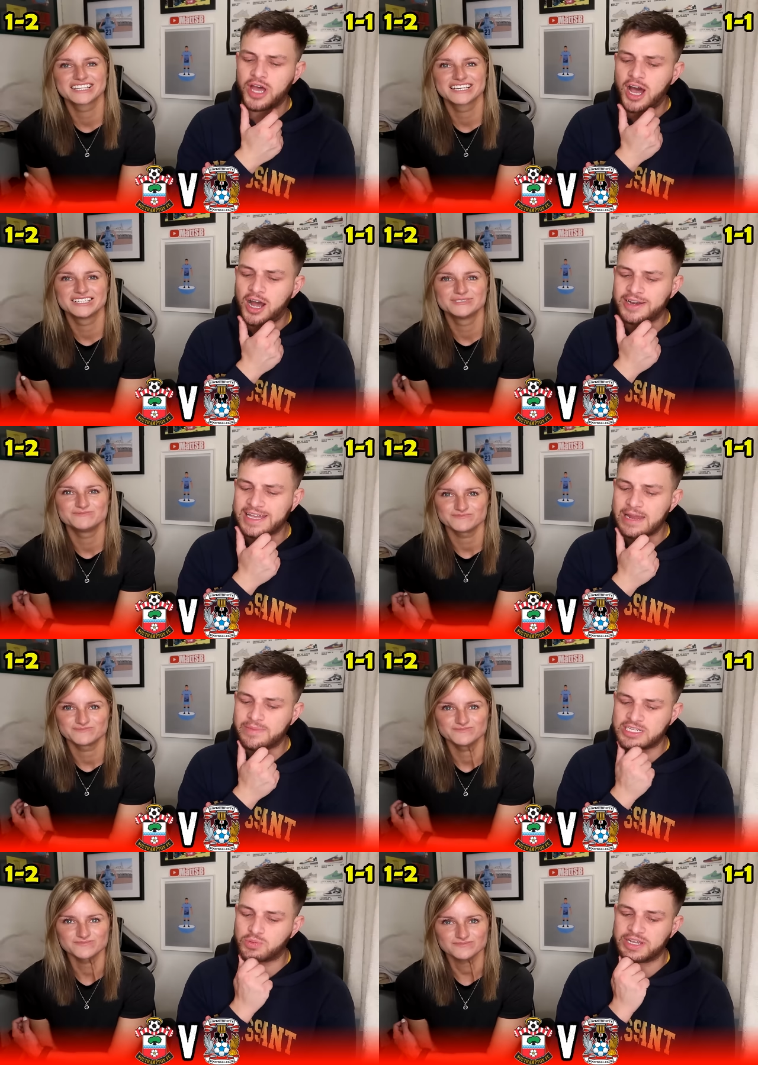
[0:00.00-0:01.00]
Speaker 1: the harder game
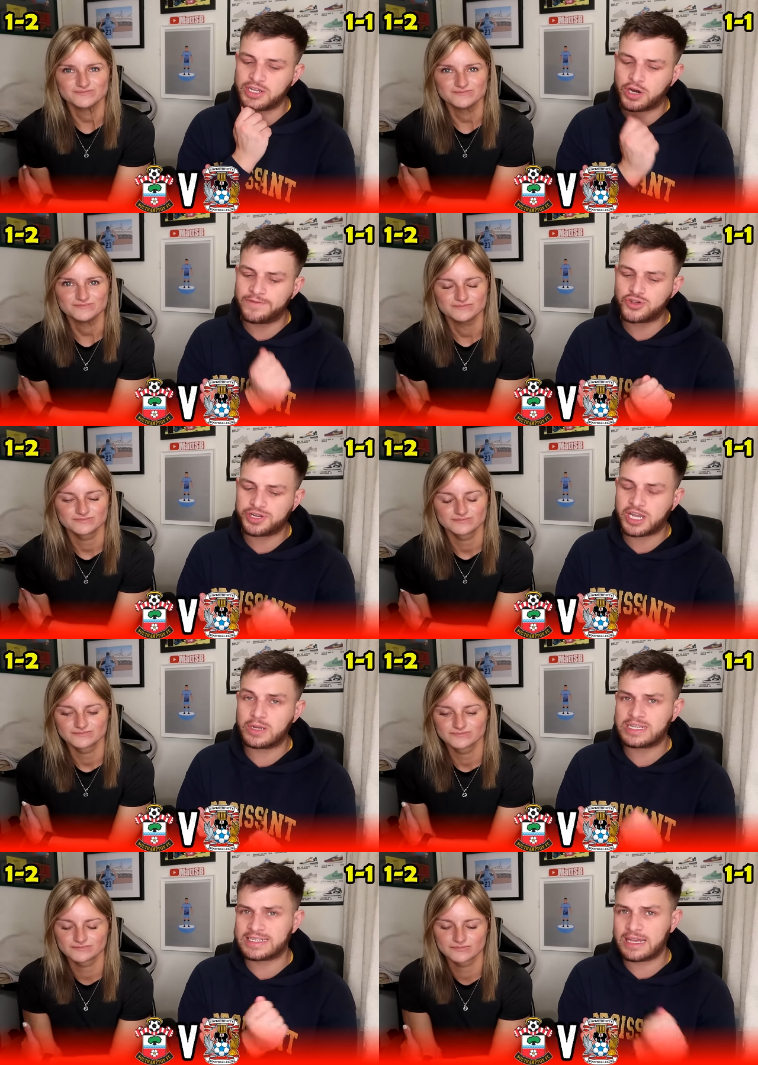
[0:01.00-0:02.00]
this week? Coventry
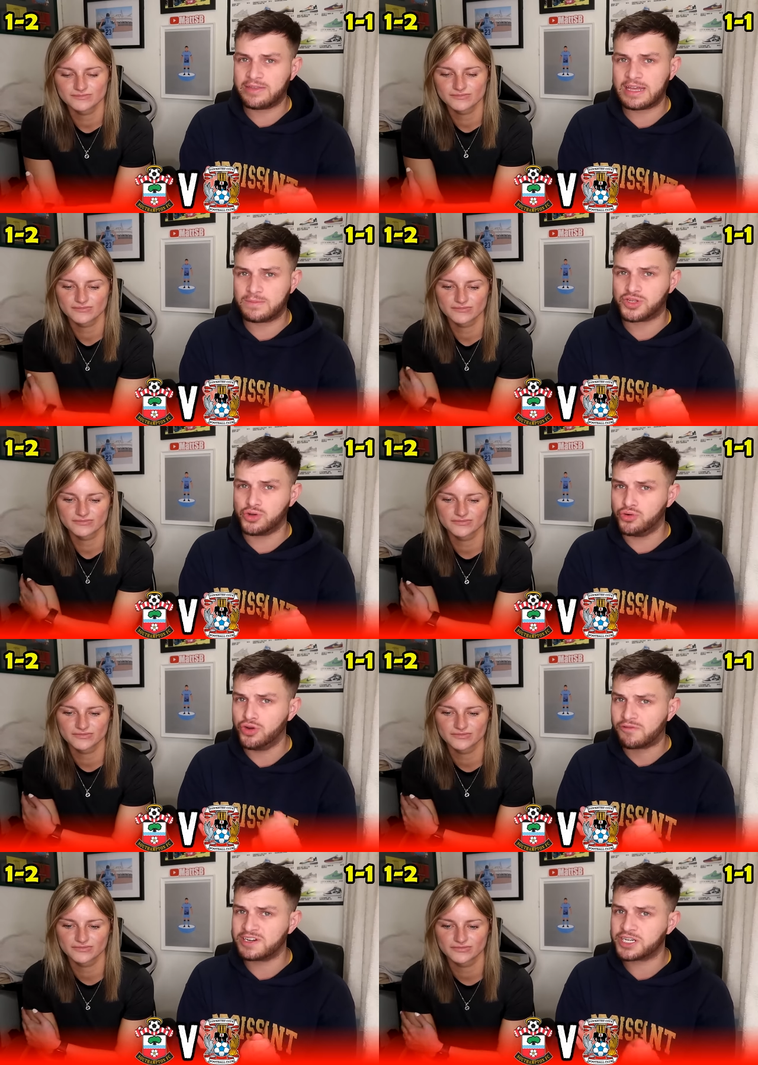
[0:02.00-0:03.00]
going to Southampton or
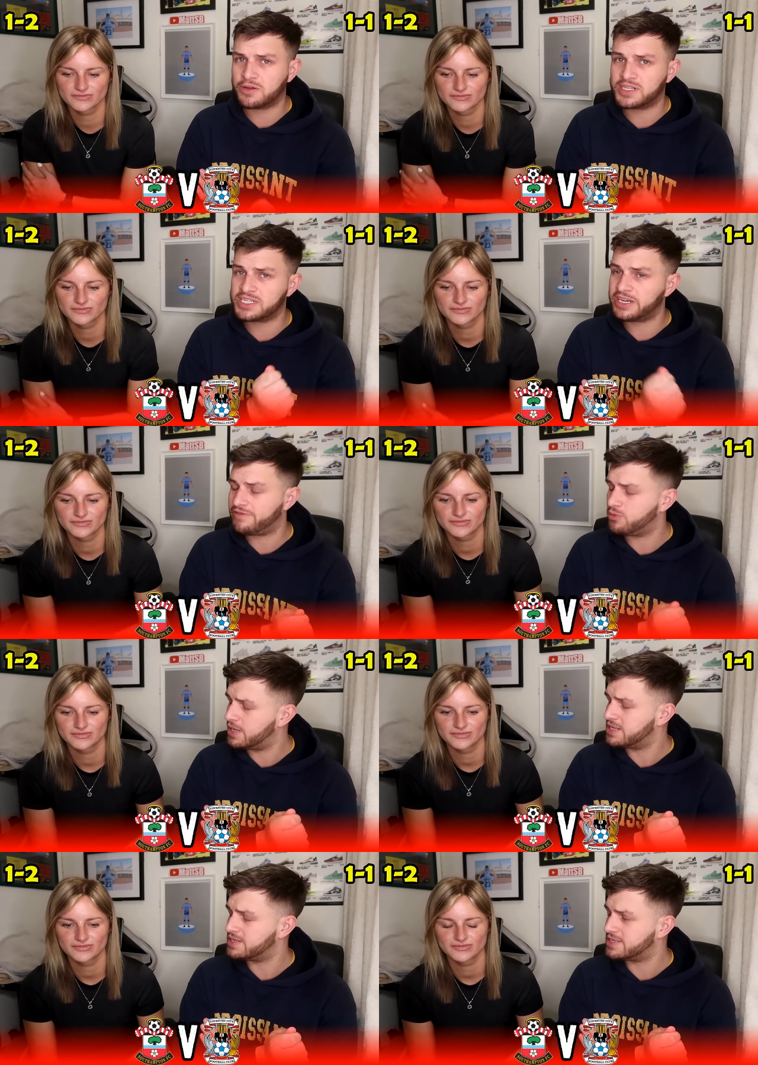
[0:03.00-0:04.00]
Norwich going to Sheffield
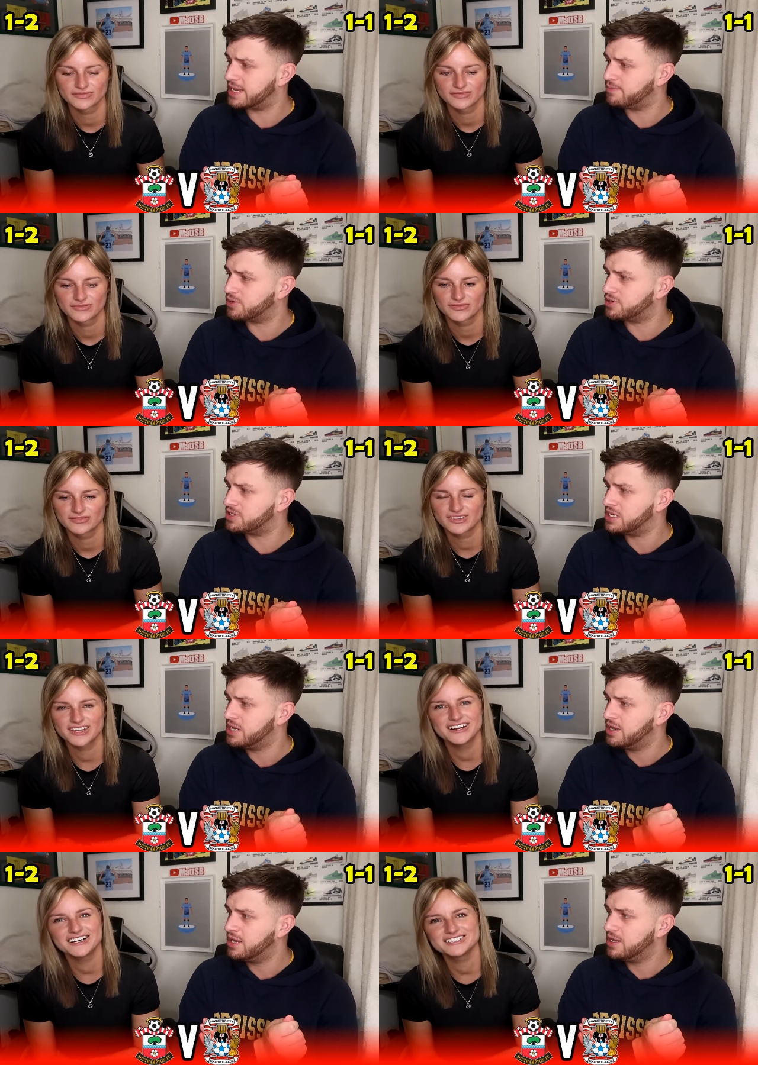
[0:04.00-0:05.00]
Wednesday? Because,
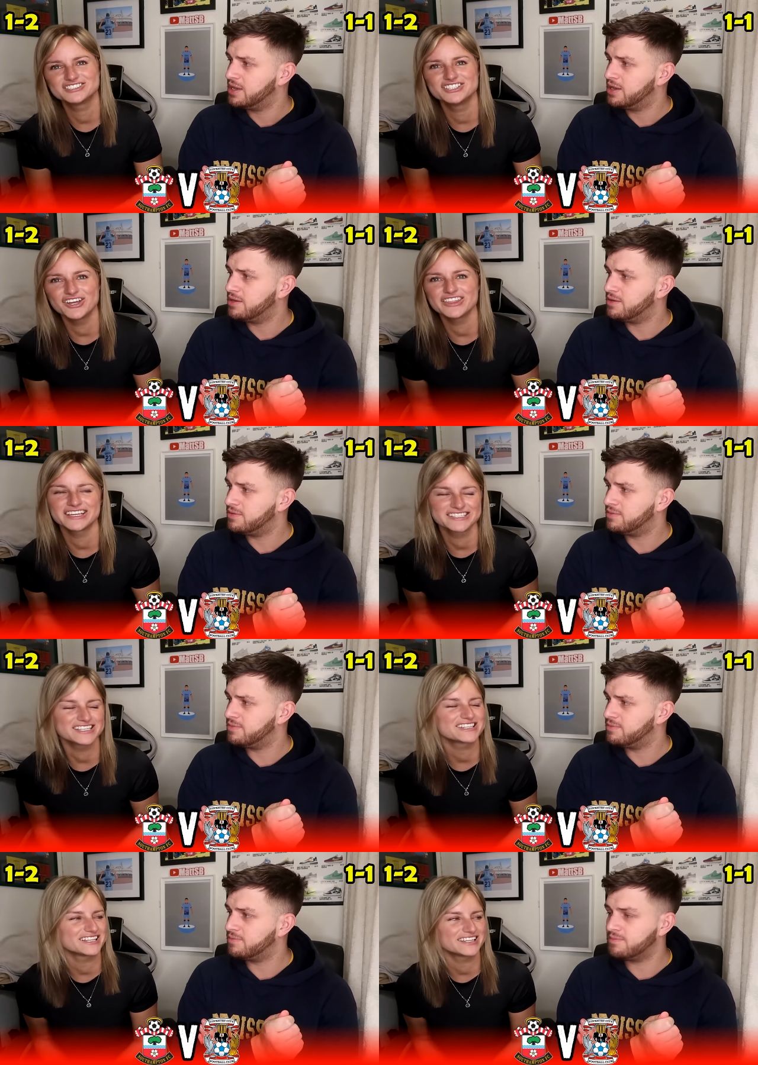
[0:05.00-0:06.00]
Speaker 2: do you know,
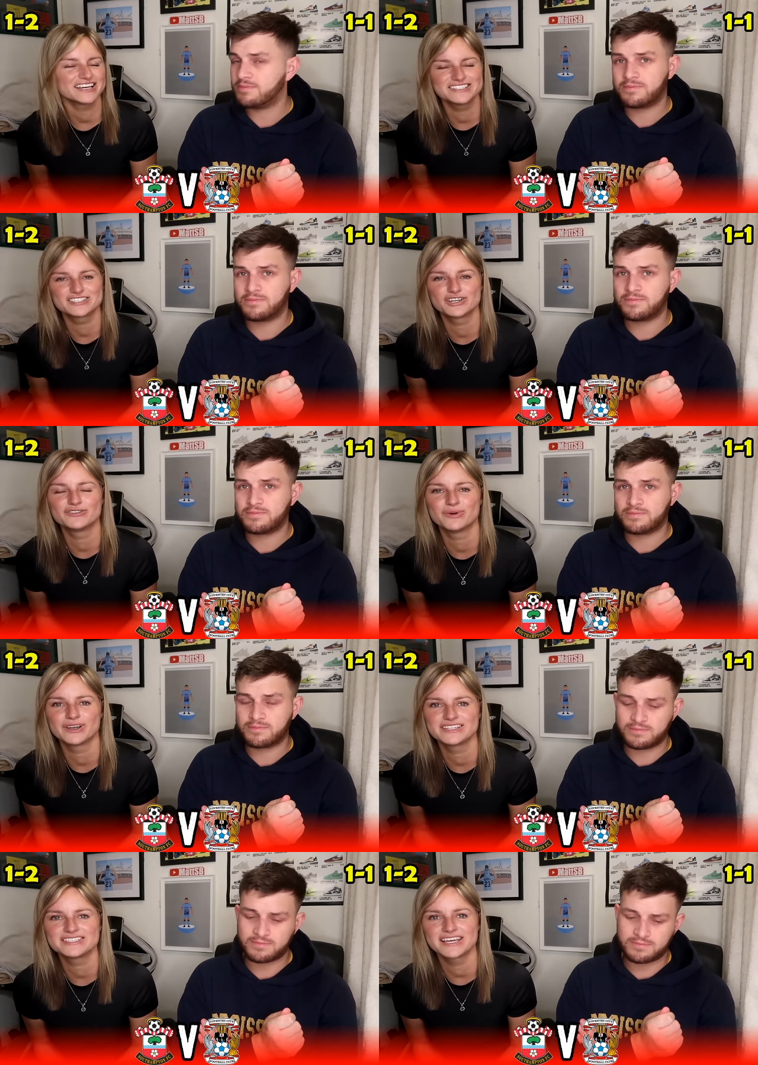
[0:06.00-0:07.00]
that is a tough one.
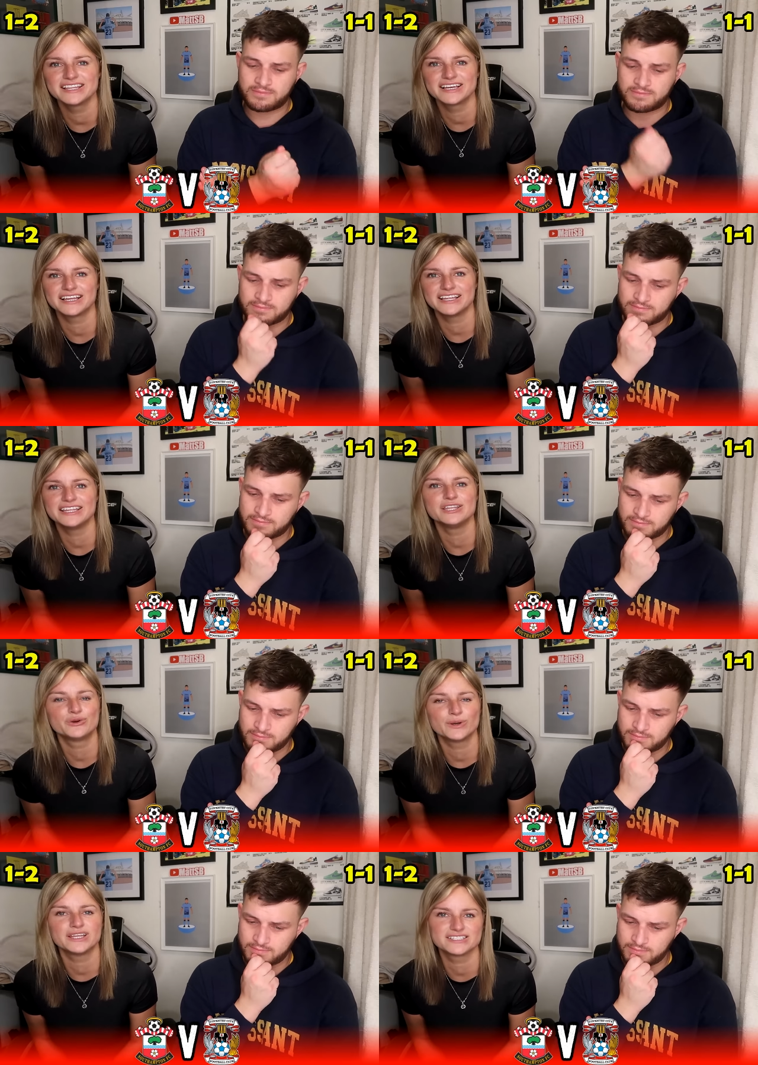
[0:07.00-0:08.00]
I'd say they're
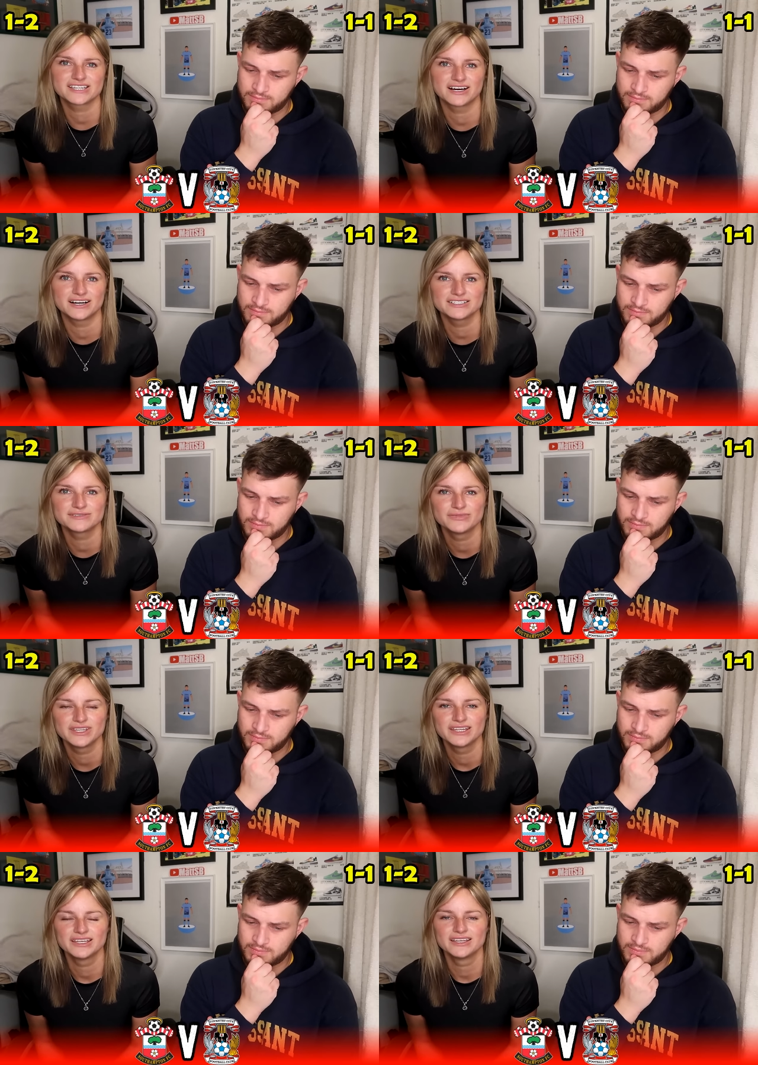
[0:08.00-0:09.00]
equally as hard.
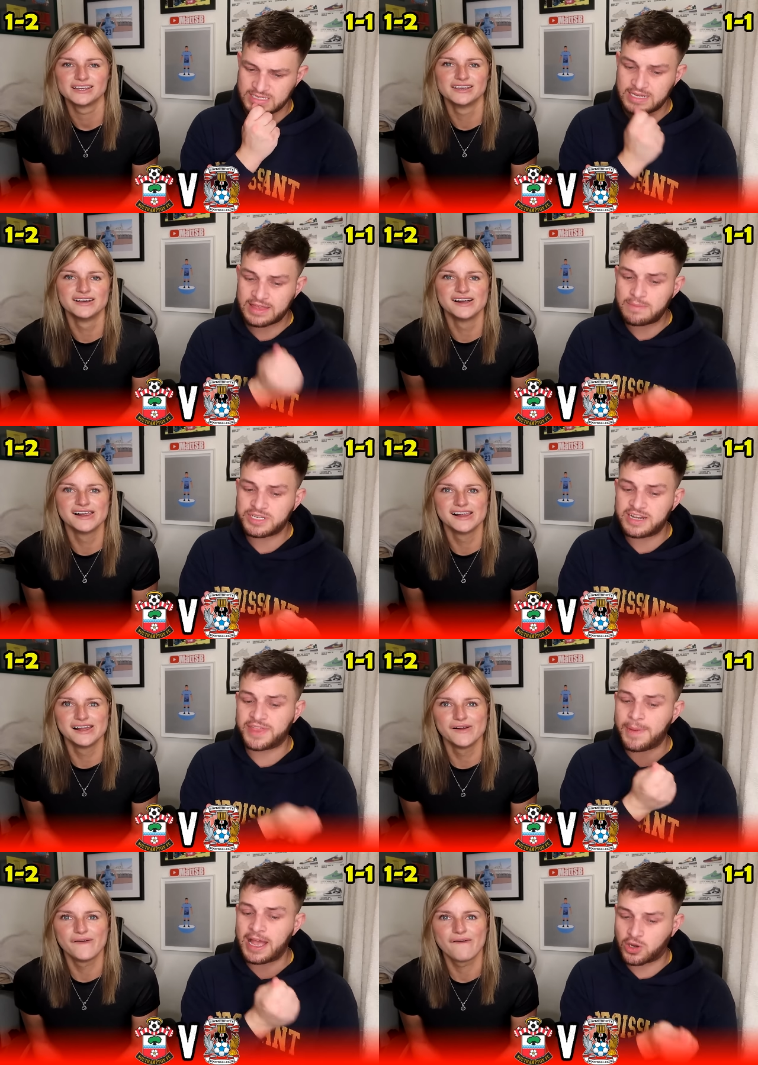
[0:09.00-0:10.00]
Speaker 1: Southampton have the
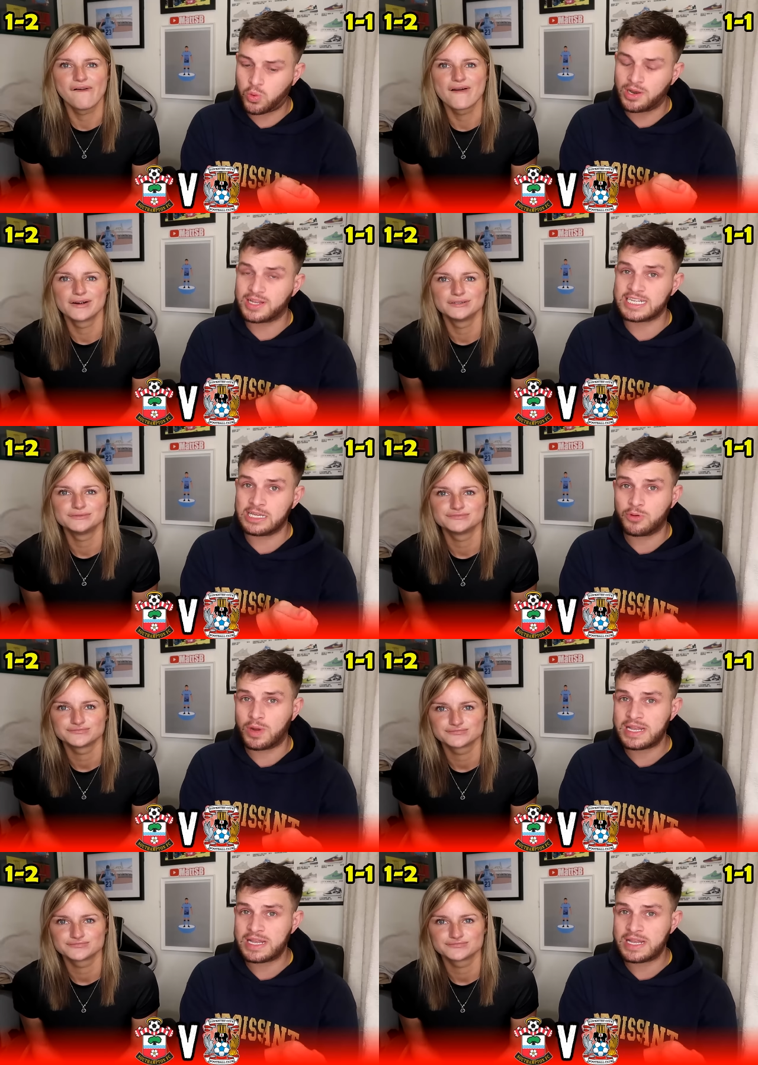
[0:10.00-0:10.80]
better quality, but